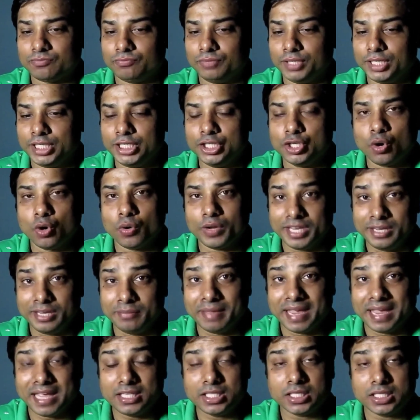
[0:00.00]
video,
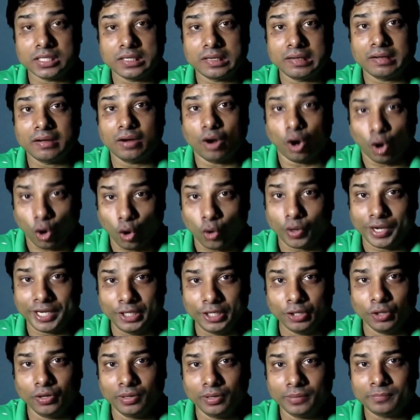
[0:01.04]
image,
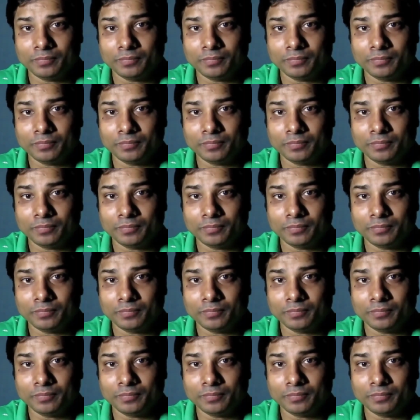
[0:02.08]
audio,